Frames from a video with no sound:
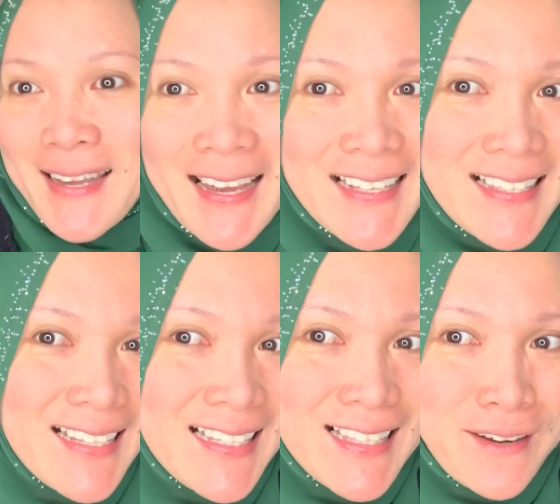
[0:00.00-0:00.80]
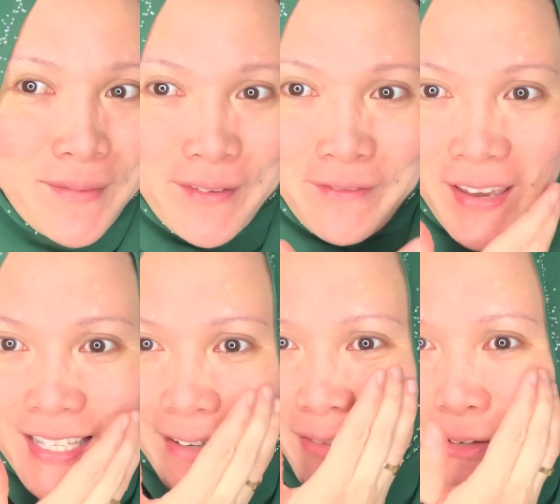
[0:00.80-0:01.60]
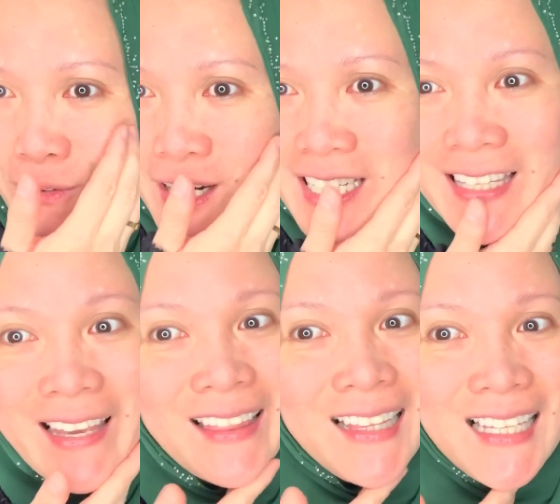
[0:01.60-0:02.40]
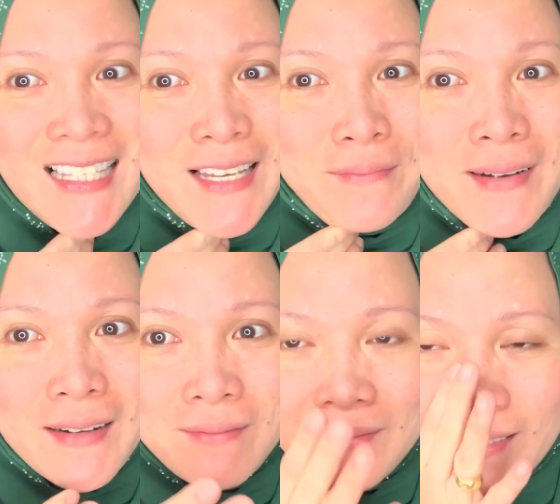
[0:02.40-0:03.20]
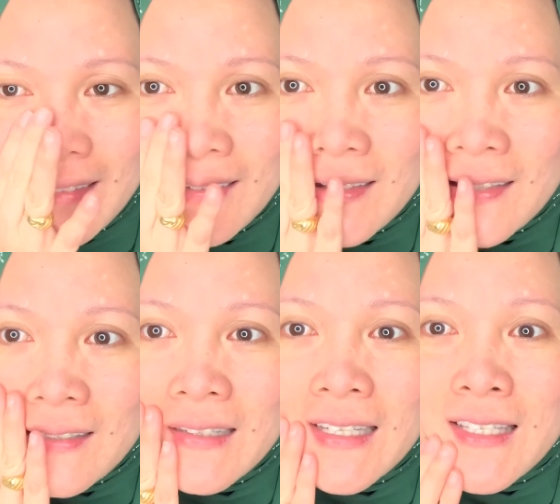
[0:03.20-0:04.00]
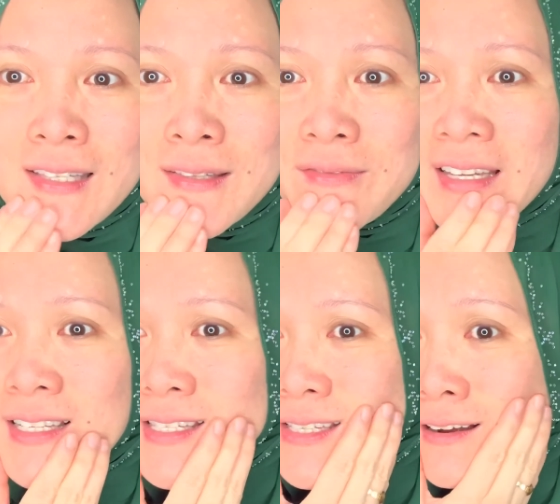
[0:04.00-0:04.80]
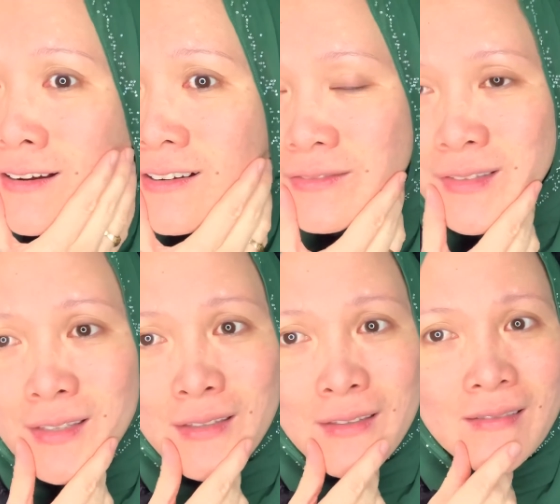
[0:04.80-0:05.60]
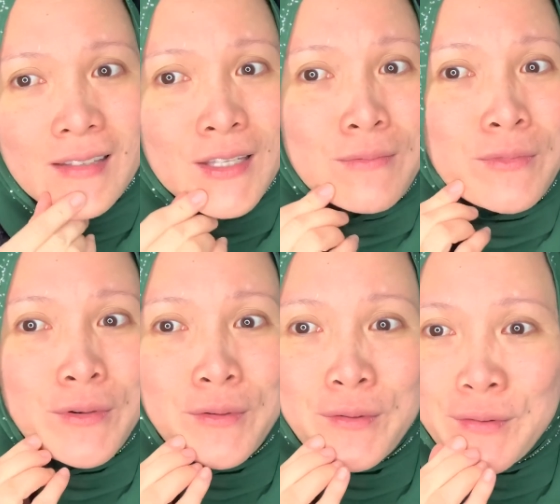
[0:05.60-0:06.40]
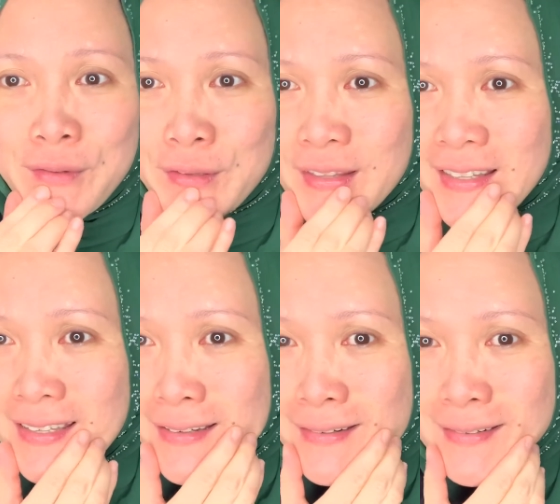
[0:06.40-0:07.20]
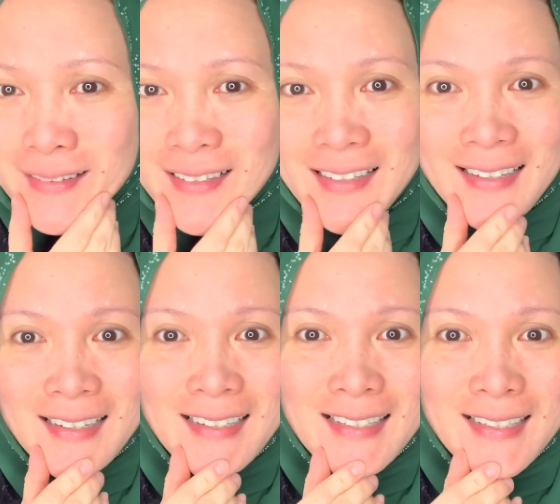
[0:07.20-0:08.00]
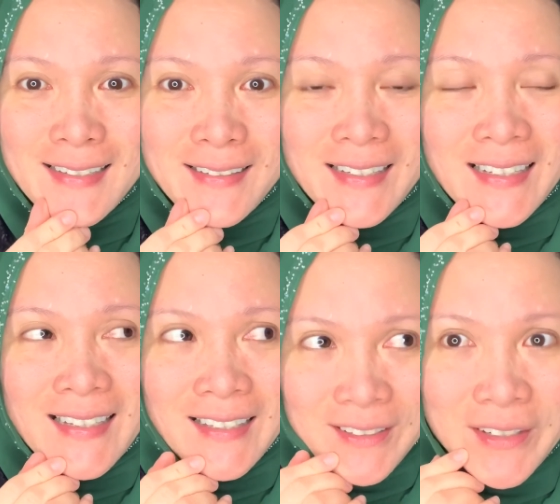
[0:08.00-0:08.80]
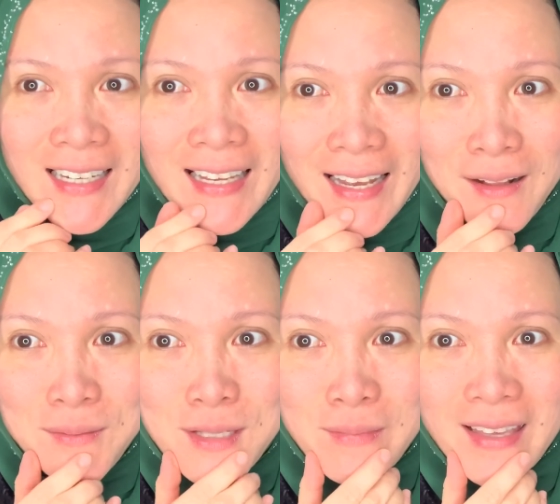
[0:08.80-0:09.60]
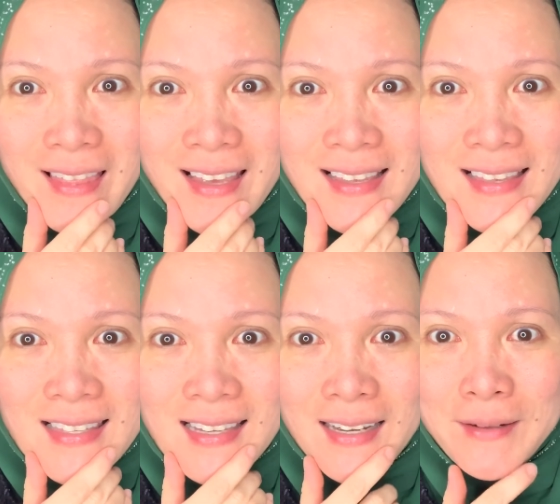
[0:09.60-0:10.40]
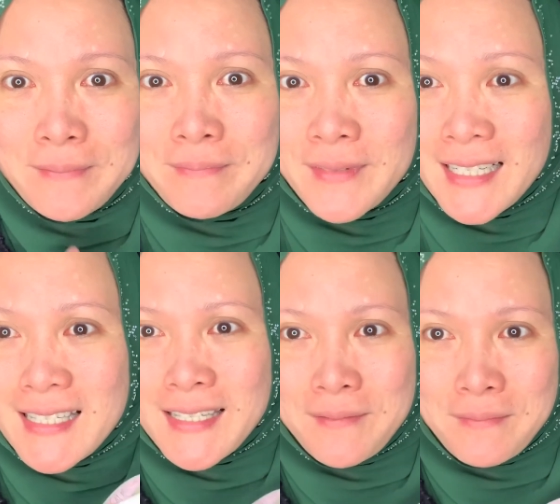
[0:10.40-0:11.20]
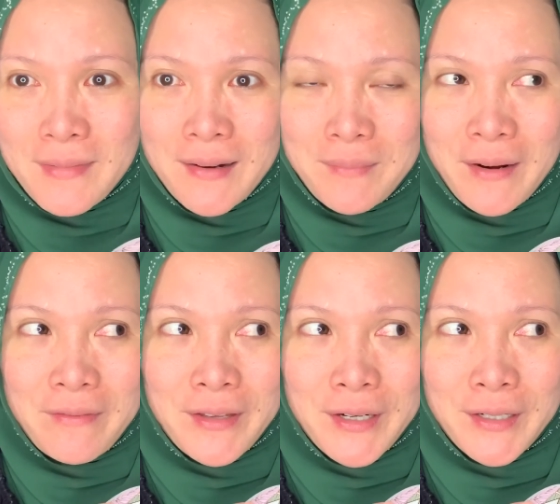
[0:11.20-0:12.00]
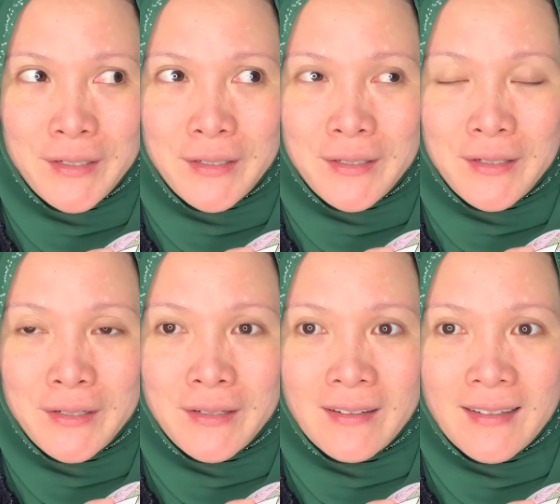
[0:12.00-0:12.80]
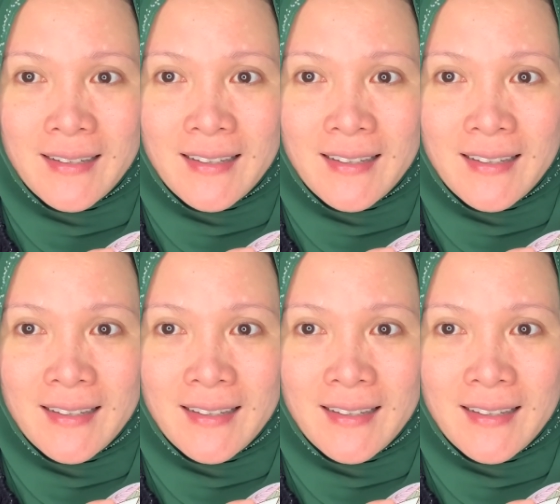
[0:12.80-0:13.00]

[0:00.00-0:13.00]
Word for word: guys, this is now my face after washing that cleansing balm. It feels soft, smooth, you know? So it really helps me with um, cleansing balm after